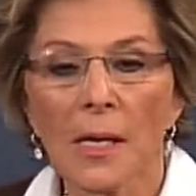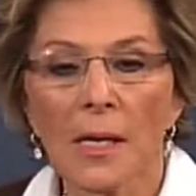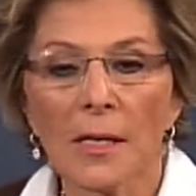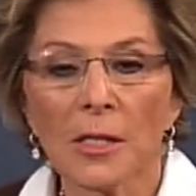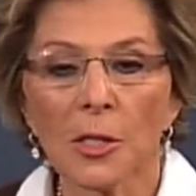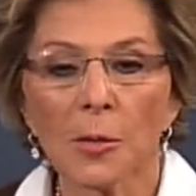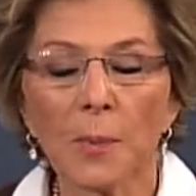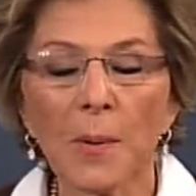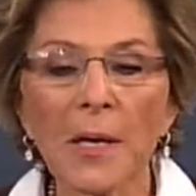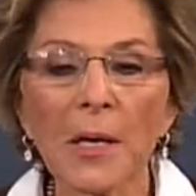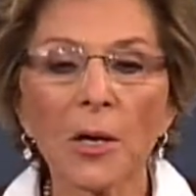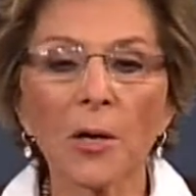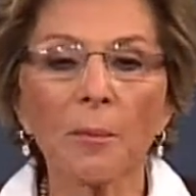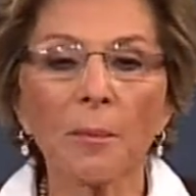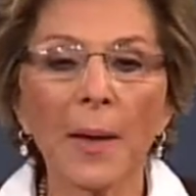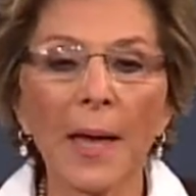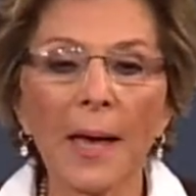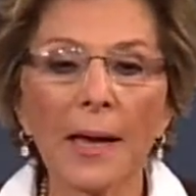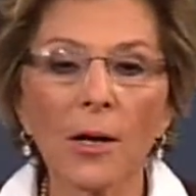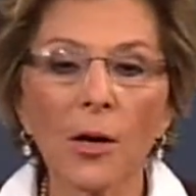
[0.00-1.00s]
Speaker
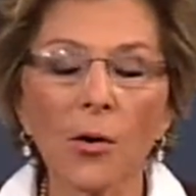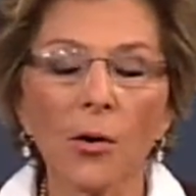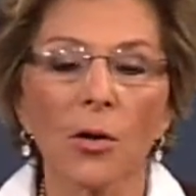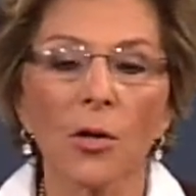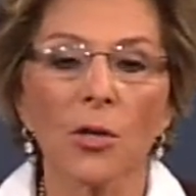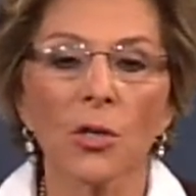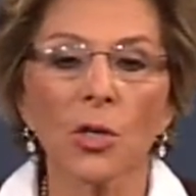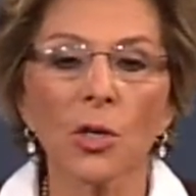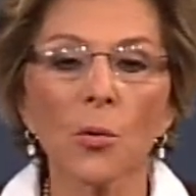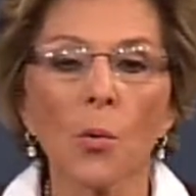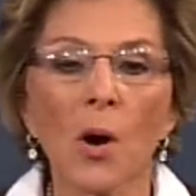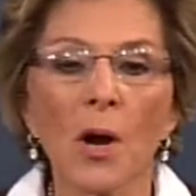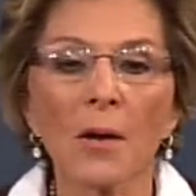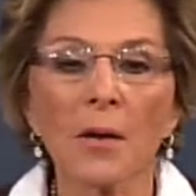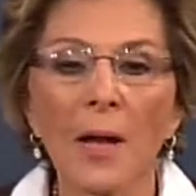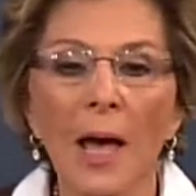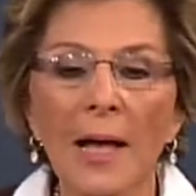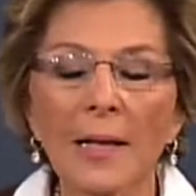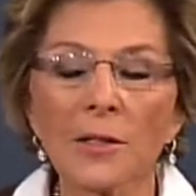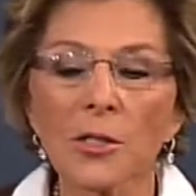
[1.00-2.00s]
Boehner, you are
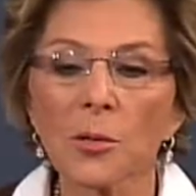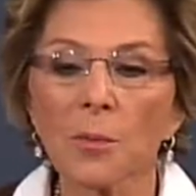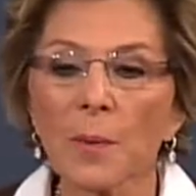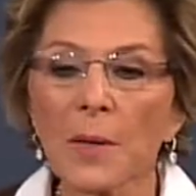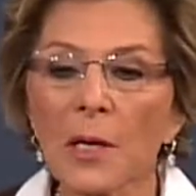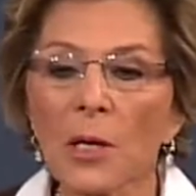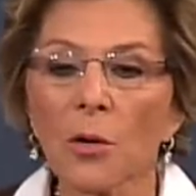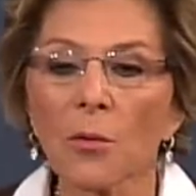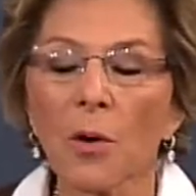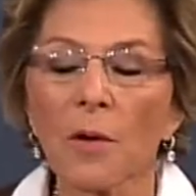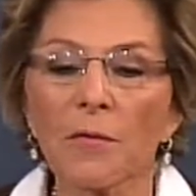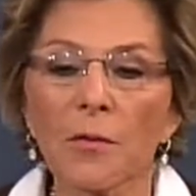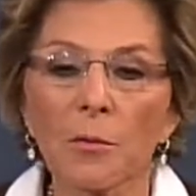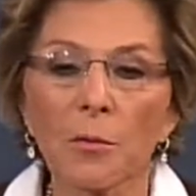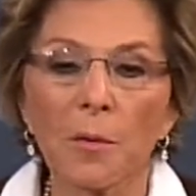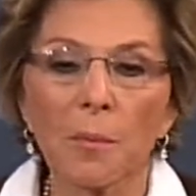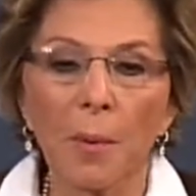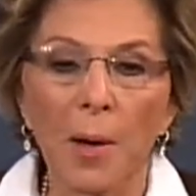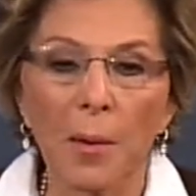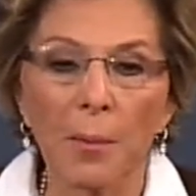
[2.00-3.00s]
not Speaker of the
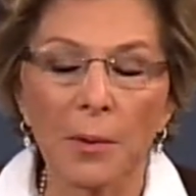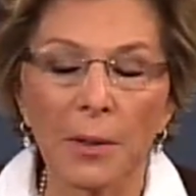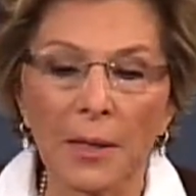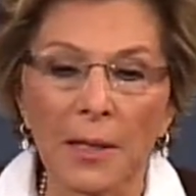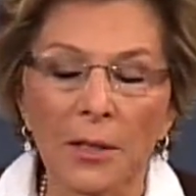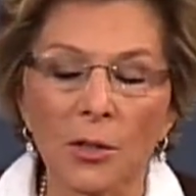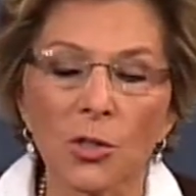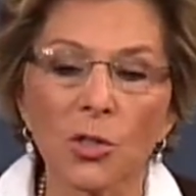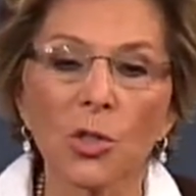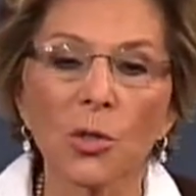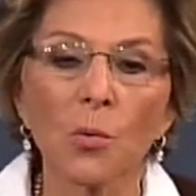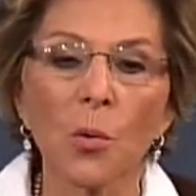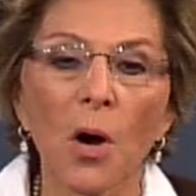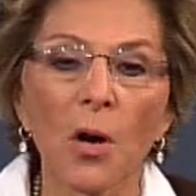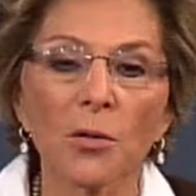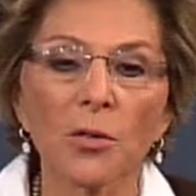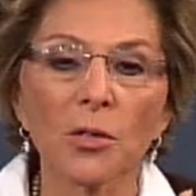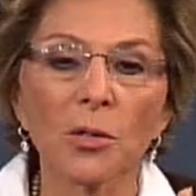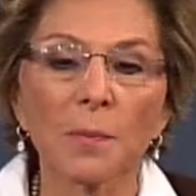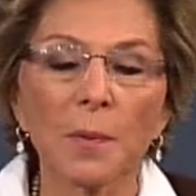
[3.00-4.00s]
Republicans. You
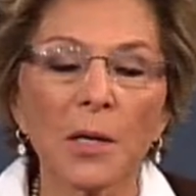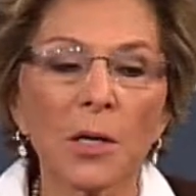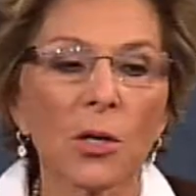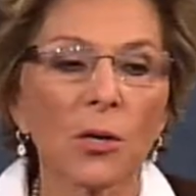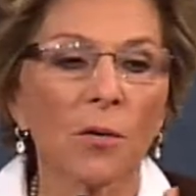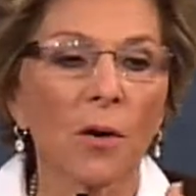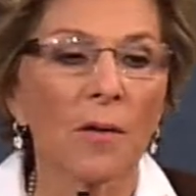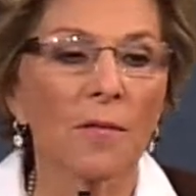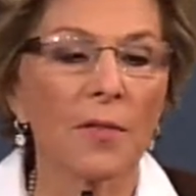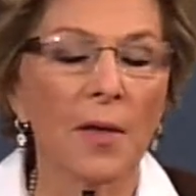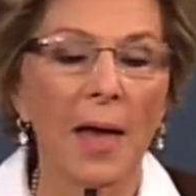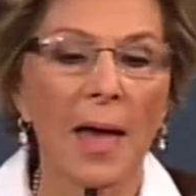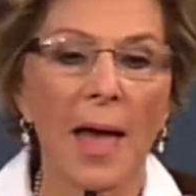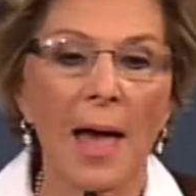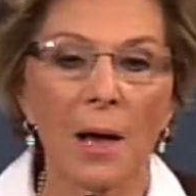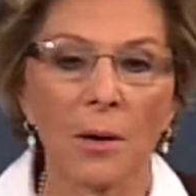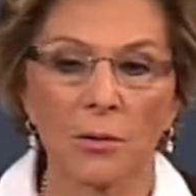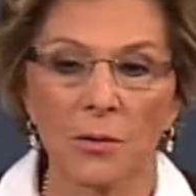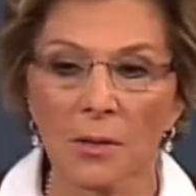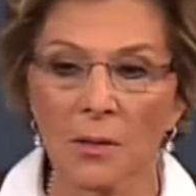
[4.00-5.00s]
are Speaker of the
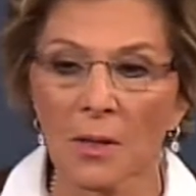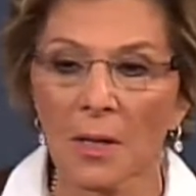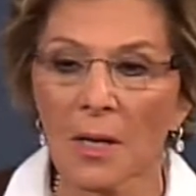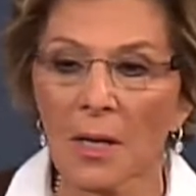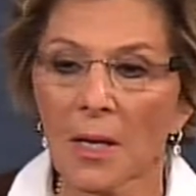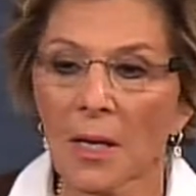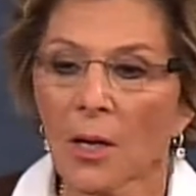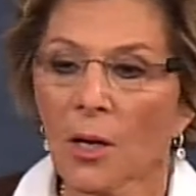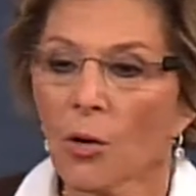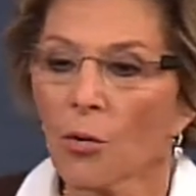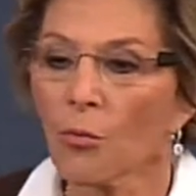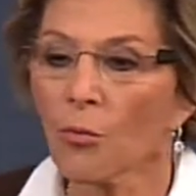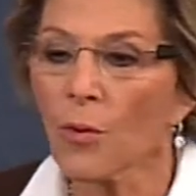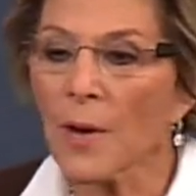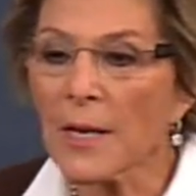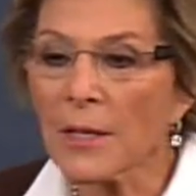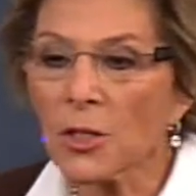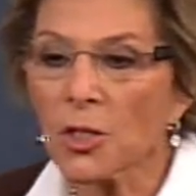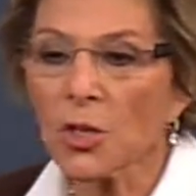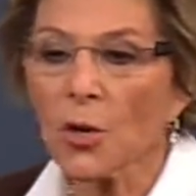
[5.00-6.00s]
House.
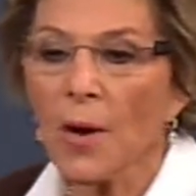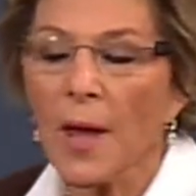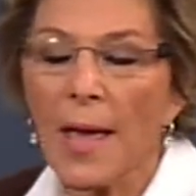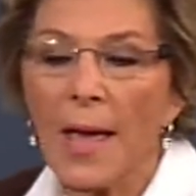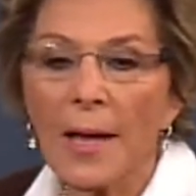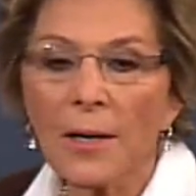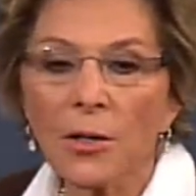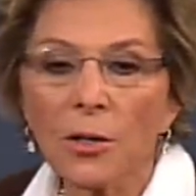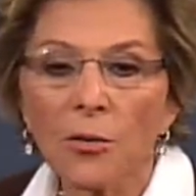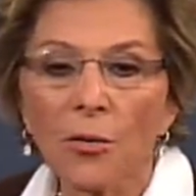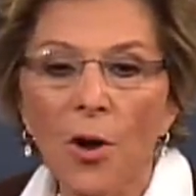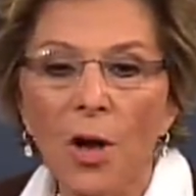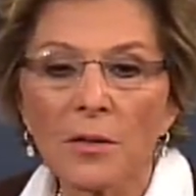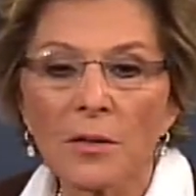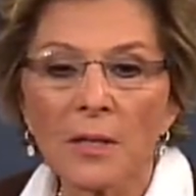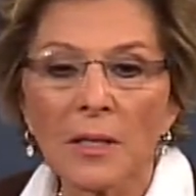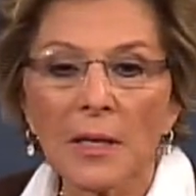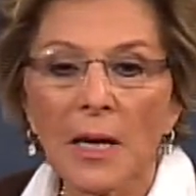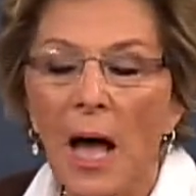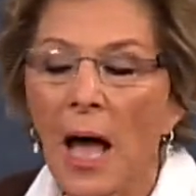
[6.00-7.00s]
Reach your hand
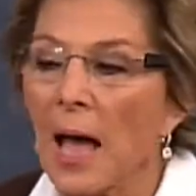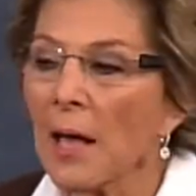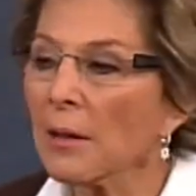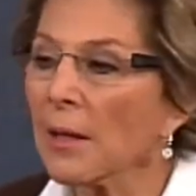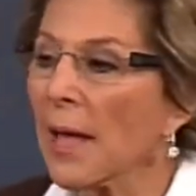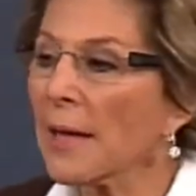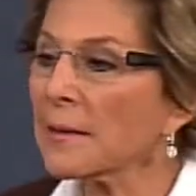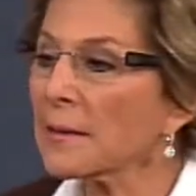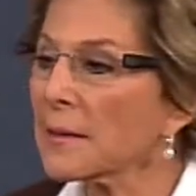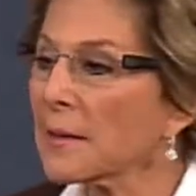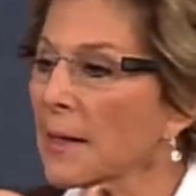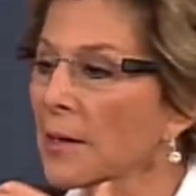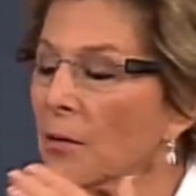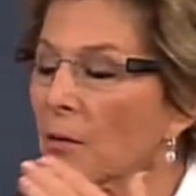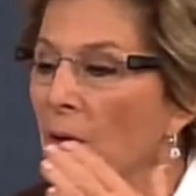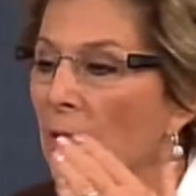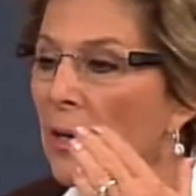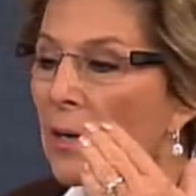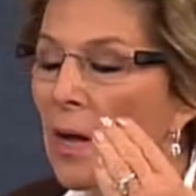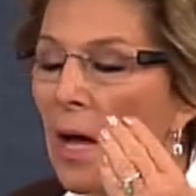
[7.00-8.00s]
across the aisle like
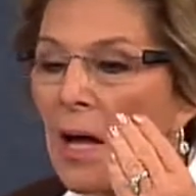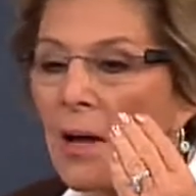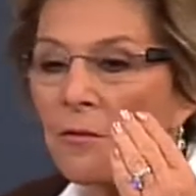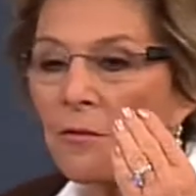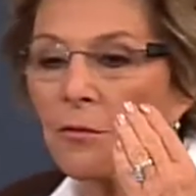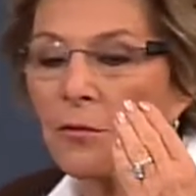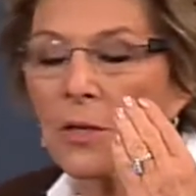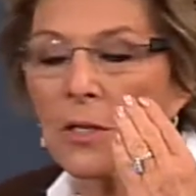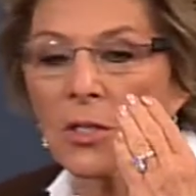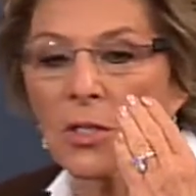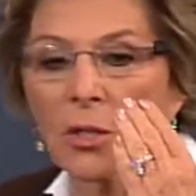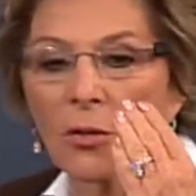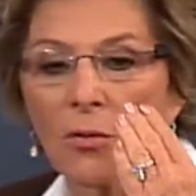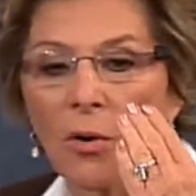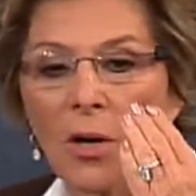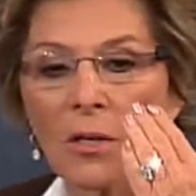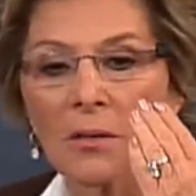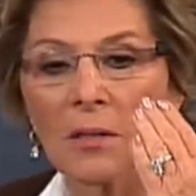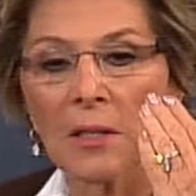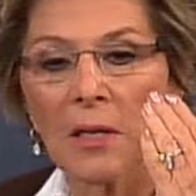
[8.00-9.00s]
Senator Inhofe reached
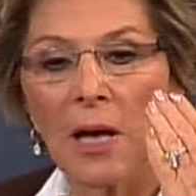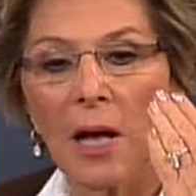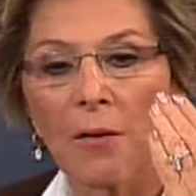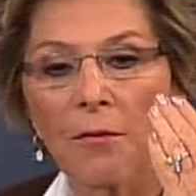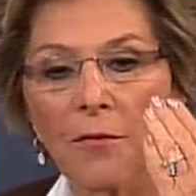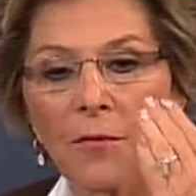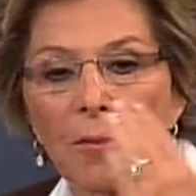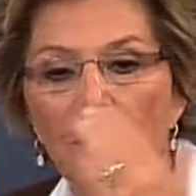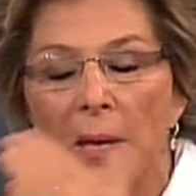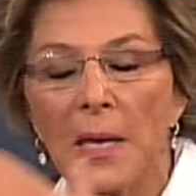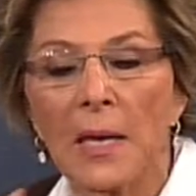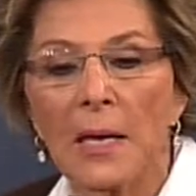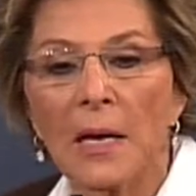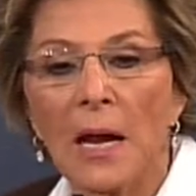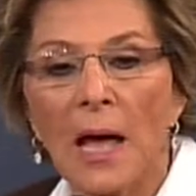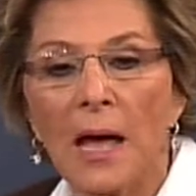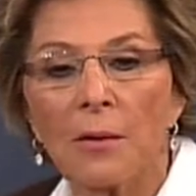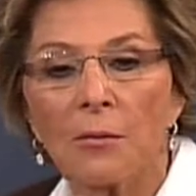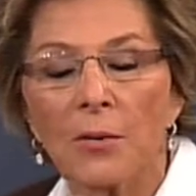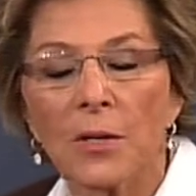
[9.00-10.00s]
across the aisle for me and
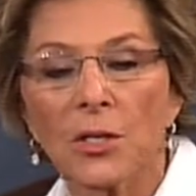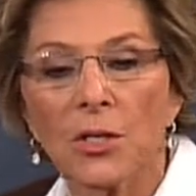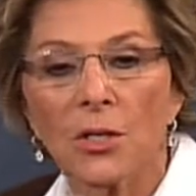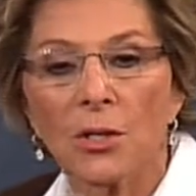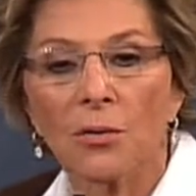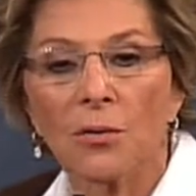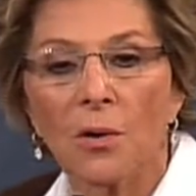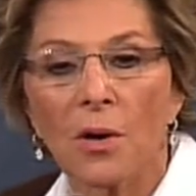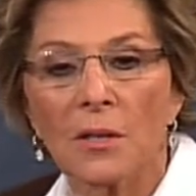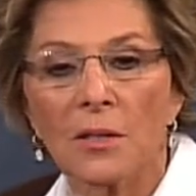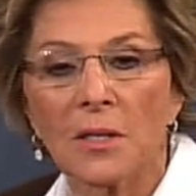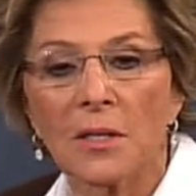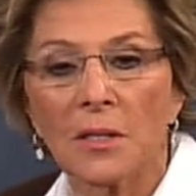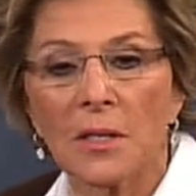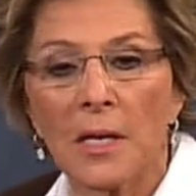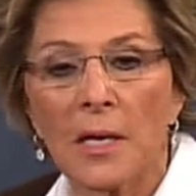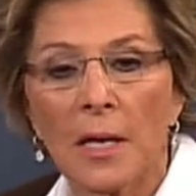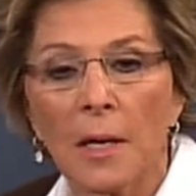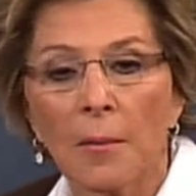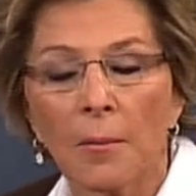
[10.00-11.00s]
I reached across it
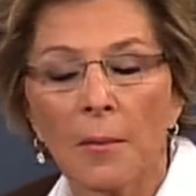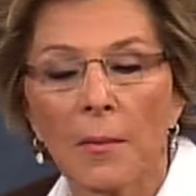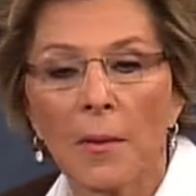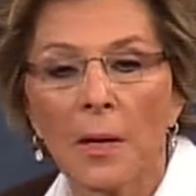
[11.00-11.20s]
to him.